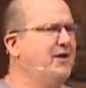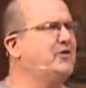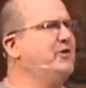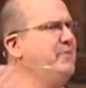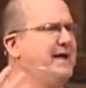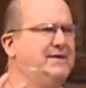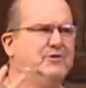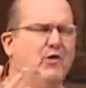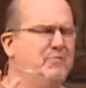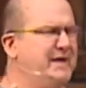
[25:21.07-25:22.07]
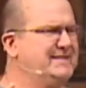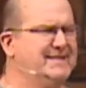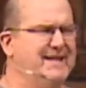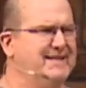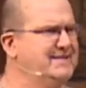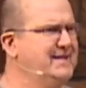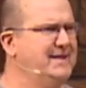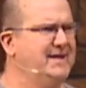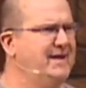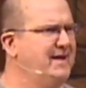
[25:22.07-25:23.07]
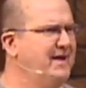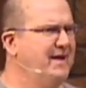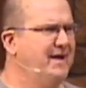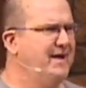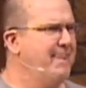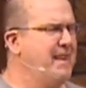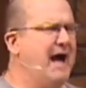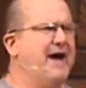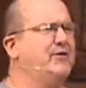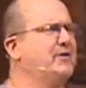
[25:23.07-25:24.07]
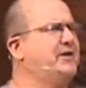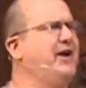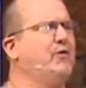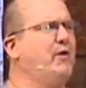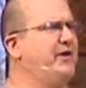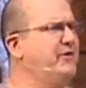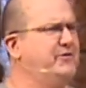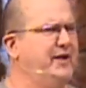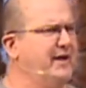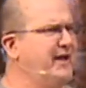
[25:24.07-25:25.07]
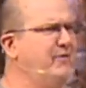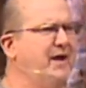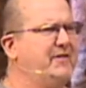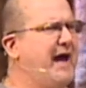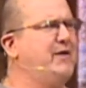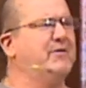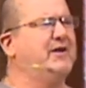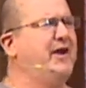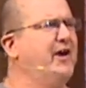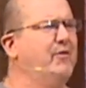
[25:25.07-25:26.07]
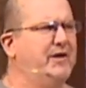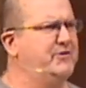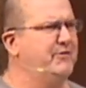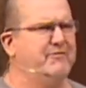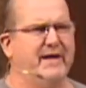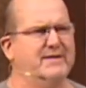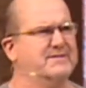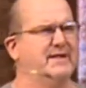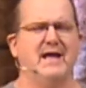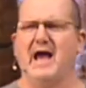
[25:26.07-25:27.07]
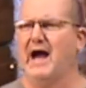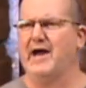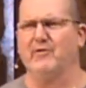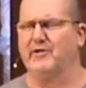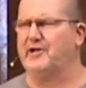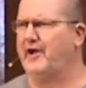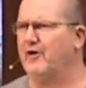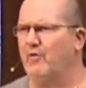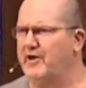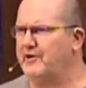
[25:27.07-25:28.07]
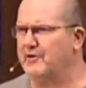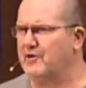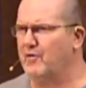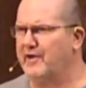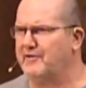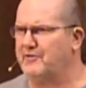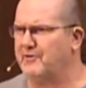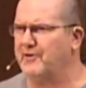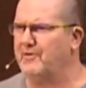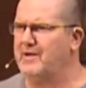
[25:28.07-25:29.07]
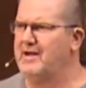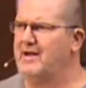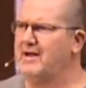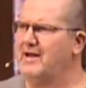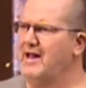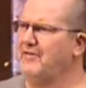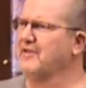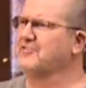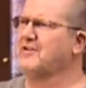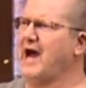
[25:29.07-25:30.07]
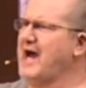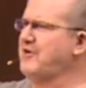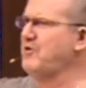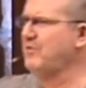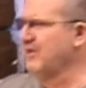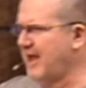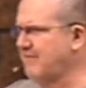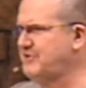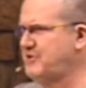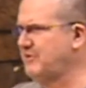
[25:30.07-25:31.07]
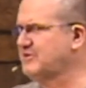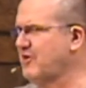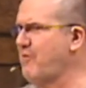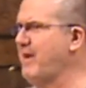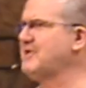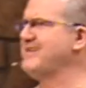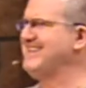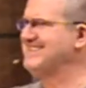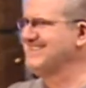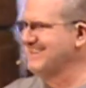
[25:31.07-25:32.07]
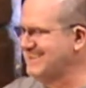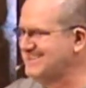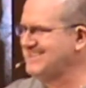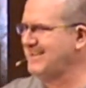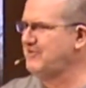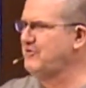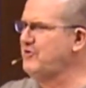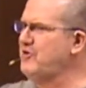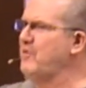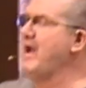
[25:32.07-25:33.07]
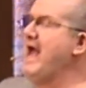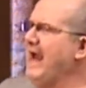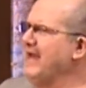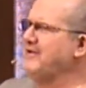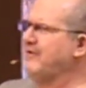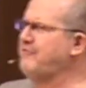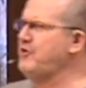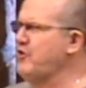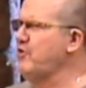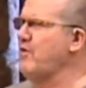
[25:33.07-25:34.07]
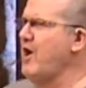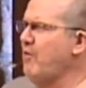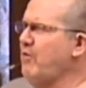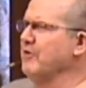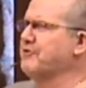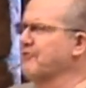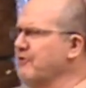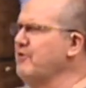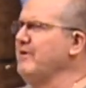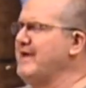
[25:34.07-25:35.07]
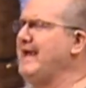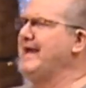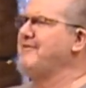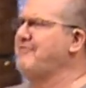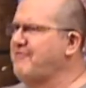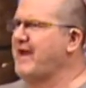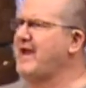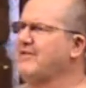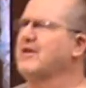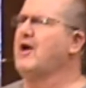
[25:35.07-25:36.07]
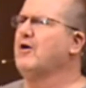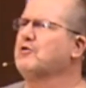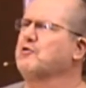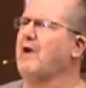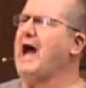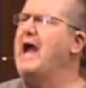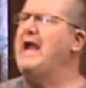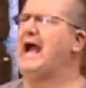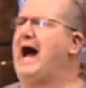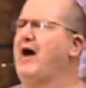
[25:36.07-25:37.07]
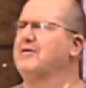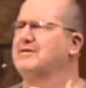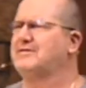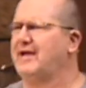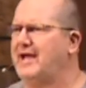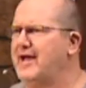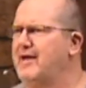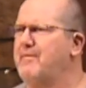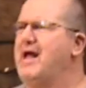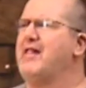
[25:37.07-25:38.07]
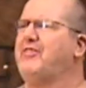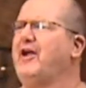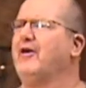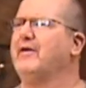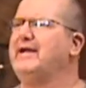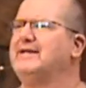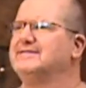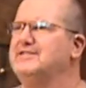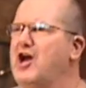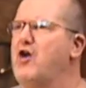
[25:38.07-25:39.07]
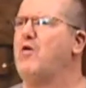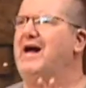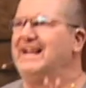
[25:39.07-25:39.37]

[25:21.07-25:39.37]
Look at me. Don't miss this. I don't care what you're dealing with. I don't care what you're facing. I don't care what you're going through. This God who loves you so much is listening to you. And if you will truly, in faith, cry out to him, there is no